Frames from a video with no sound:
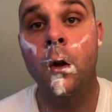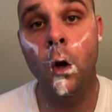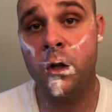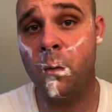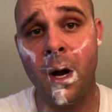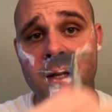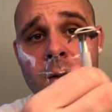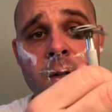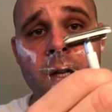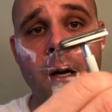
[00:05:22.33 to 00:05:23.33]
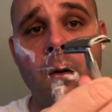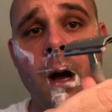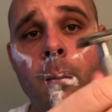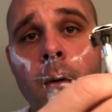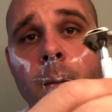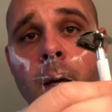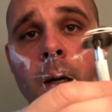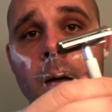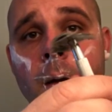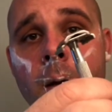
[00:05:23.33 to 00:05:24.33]
Looks wise, it looks like crap. I
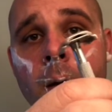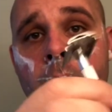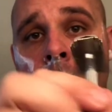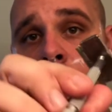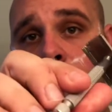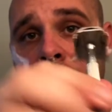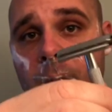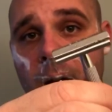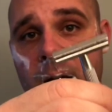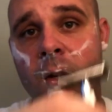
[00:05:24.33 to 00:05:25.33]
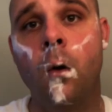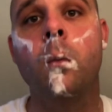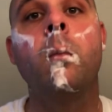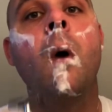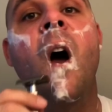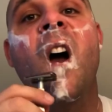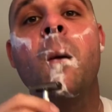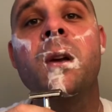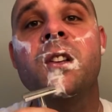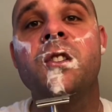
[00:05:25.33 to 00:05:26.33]
mean, it's an old
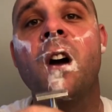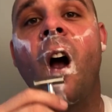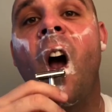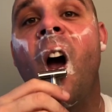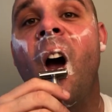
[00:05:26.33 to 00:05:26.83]
piece of junk.